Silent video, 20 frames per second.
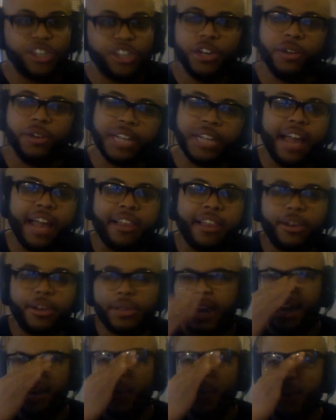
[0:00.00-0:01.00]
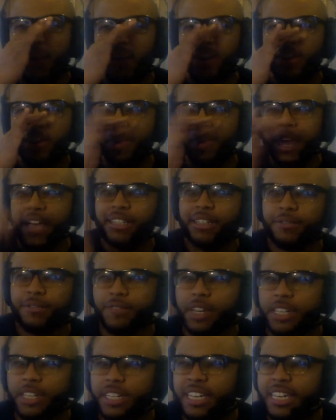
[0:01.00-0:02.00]
you know, Tyler, like in one of the past
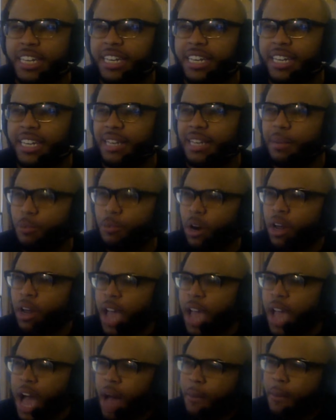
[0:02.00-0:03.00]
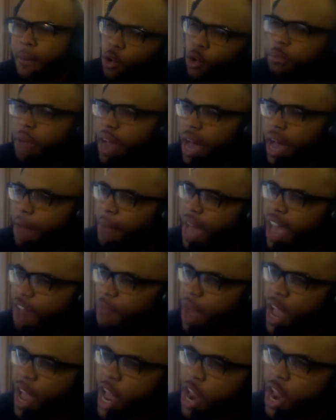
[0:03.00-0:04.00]
evictions, he did something where I'm going to have
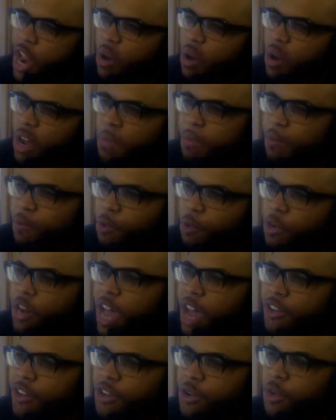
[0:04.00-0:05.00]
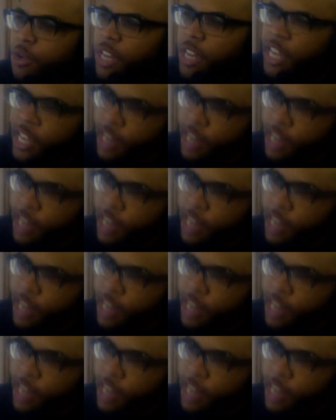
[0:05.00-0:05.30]
my hair up if we're not doing it.